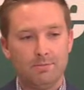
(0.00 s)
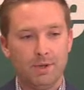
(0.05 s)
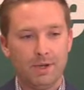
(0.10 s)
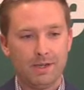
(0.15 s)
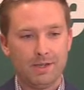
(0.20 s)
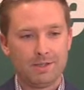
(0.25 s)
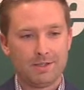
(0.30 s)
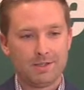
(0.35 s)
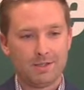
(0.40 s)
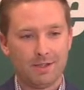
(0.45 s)

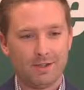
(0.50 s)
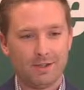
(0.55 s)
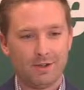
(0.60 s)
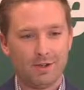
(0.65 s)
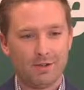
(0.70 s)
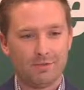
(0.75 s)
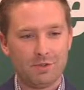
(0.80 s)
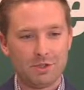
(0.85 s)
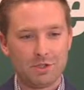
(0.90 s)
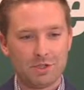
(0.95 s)
But
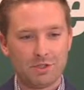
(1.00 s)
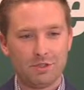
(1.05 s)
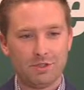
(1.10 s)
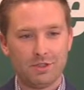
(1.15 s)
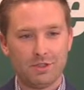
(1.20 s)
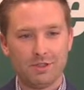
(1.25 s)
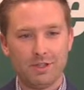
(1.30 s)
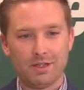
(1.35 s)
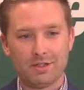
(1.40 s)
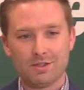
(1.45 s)

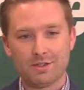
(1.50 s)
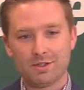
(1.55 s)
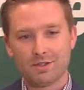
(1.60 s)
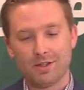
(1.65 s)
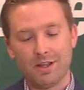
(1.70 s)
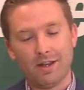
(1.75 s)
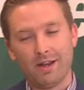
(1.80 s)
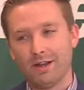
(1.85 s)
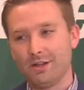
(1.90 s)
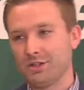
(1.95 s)
obviously, that
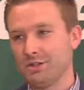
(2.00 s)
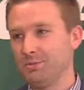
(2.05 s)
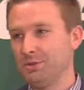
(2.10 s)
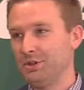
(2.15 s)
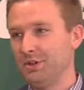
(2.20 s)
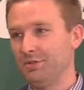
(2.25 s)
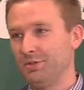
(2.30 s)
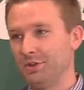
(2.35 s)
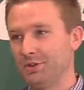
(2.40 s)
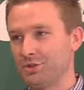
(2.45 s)
has to be
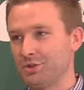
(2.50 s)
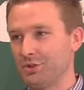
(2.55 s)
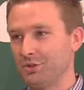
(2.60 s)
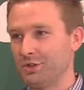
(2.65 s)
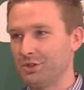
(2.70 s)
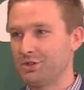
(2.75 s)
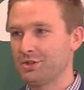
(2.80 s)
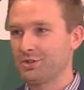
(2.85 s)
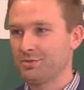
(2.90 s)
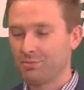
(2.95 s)
different.
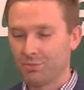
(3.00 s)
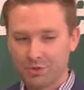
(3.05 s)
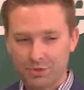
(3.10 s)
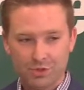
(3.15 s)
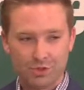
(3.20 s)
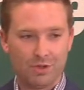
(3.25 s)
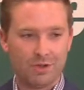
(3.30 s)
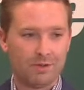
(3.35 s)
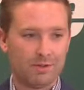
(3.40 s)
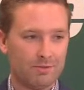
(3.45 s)
So we're
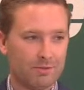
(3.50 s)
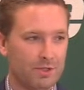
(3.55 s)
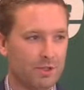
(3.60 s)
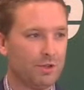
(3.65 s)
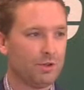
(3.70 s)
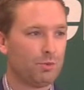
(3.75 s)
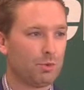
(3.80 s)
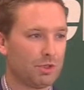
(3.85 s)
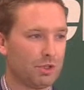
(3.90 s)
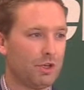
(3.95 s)

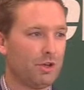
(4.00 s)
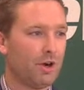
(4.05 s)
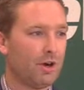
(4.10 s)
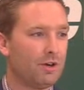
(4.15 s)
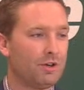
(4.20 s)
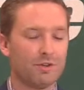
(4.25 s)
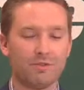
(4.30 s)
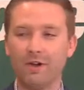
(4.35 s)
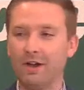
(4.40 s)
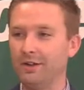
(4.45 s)
working
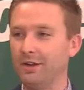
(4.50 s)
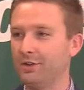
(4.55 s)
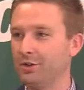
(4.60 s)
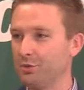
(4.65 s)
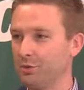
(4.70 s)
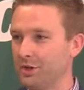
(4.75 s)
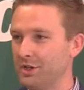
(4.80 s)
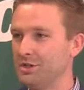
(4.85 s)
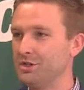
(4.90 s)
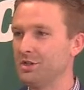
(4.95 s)
hard to find
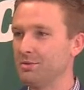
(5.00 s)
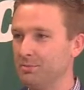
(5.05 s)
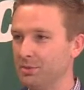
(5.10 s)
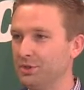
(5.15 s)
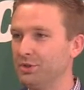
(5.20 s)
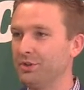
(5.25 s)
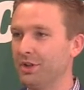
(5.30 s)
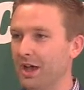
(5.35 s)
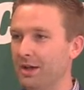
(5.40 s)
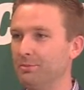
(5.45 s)
other ways to
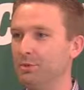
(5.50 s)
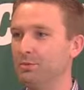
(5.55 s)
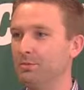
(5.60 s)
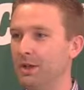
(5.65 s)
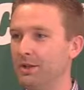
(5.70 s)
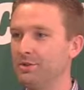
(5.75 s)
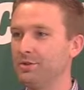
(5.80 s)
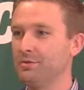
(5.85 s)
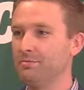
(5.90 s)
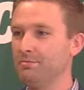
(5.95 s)
build that
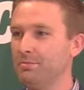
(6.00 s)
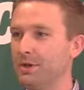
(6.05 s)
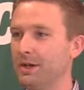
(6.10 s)
momentum.